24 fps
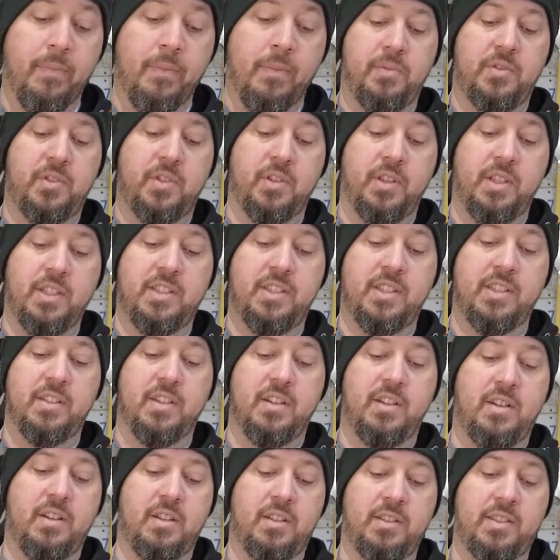So this is
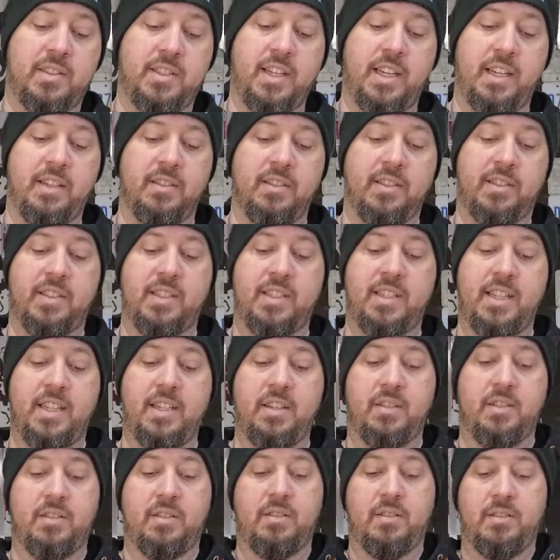all stainless
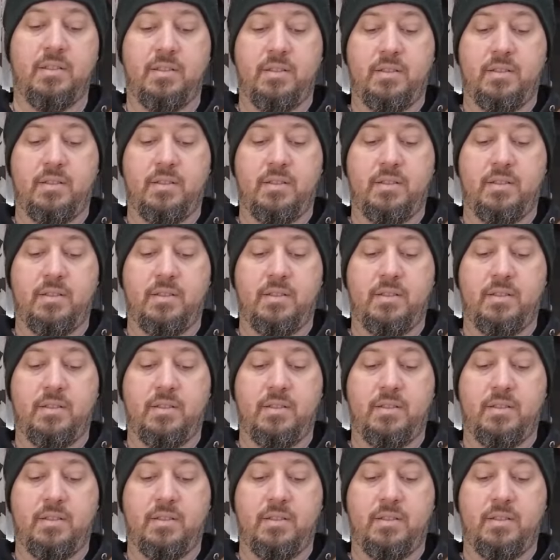steel.